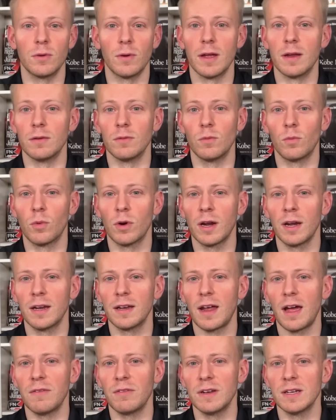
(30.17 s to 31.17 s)
And we're going to
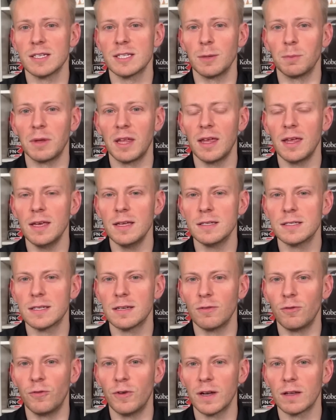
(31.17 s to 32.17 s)
dive into some keys to
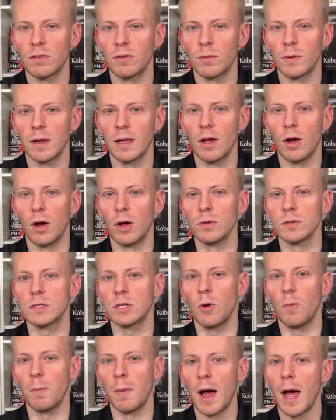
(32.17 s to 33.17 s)
victory, also
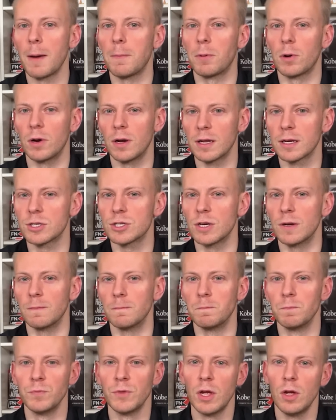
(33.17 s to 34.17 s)
my prediction
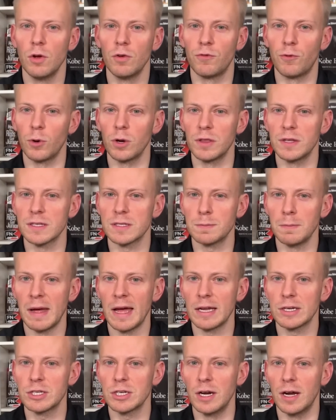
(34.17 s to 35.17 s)
for this
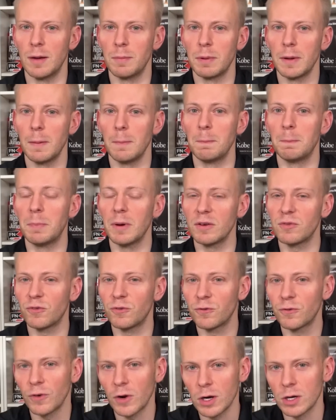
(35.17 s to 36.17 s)
matchup. But
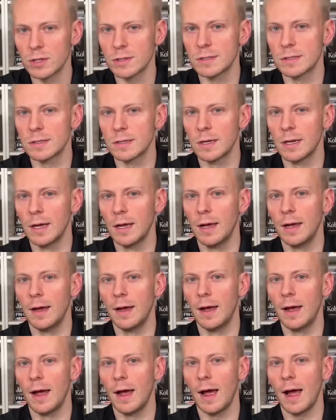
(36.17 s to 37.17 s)
first,
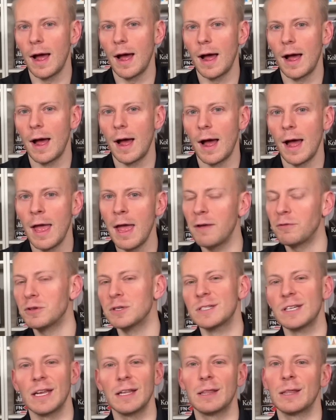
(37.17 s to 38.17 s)
I have to
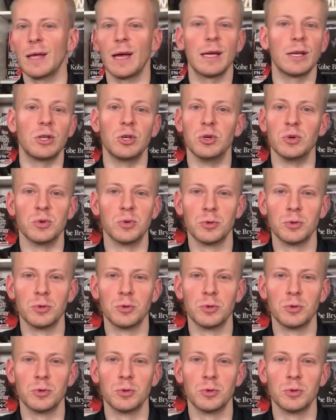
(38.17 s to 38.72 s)
say thank you.